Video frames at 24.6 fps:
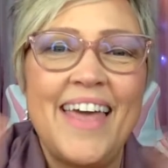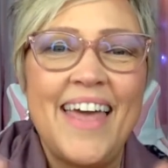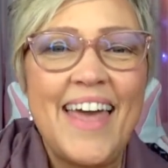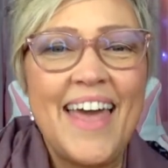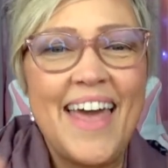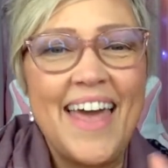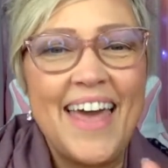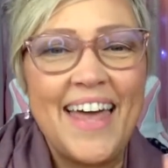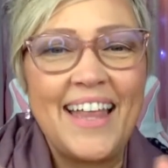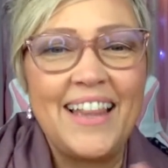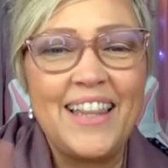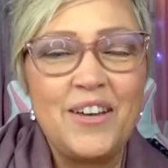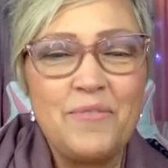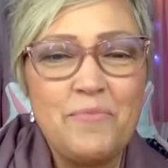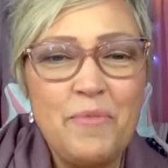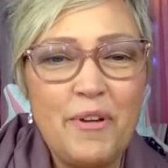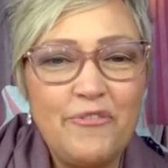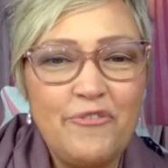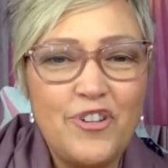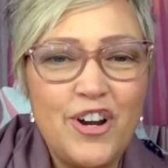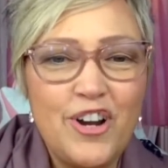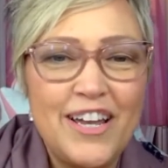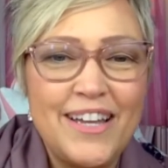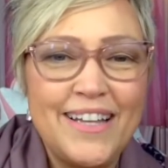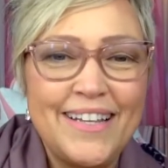Hello, my
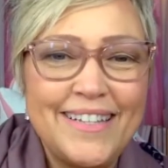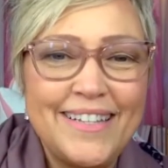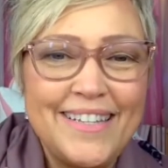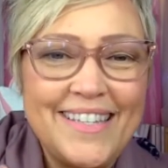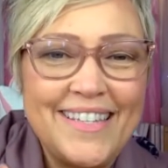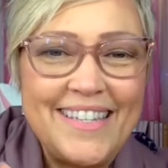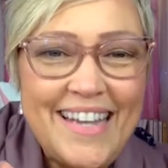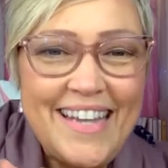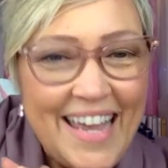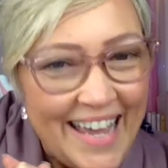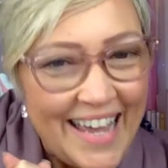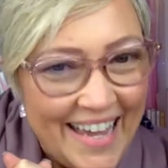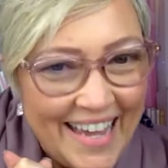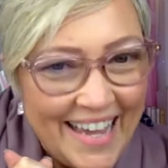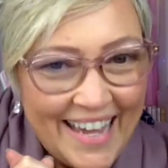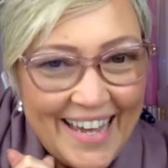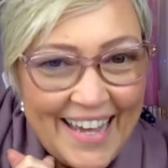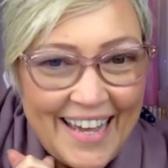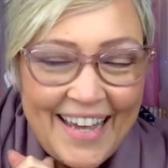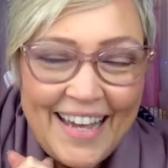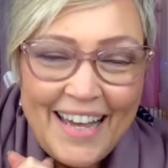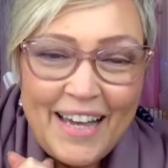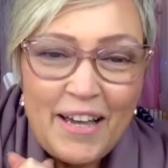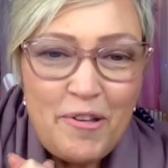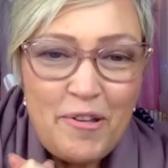friends
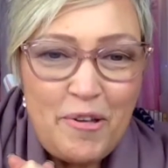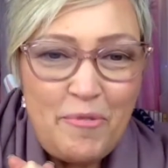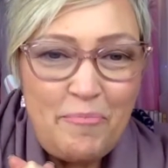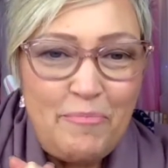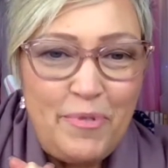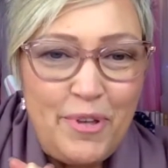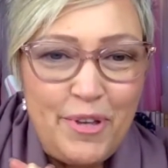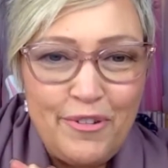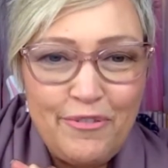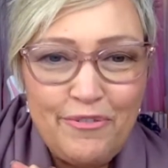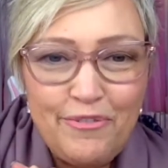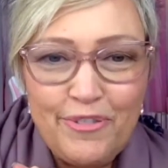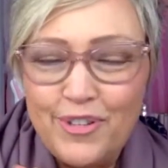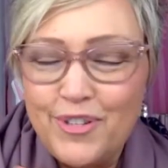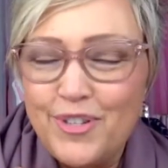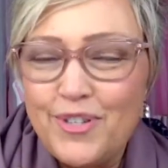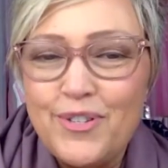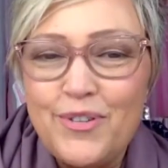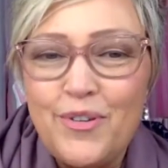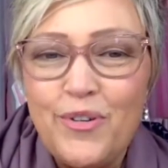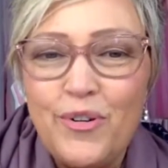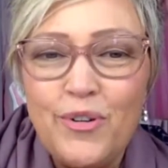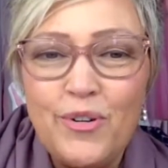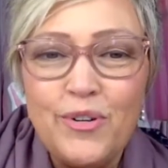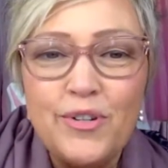and beautiful
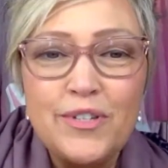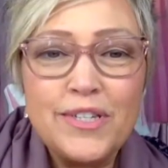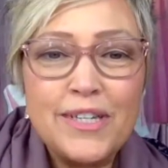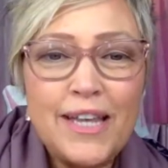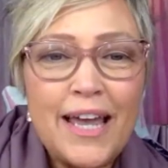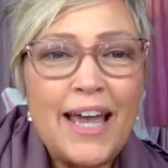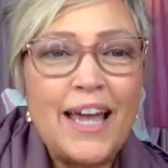souls.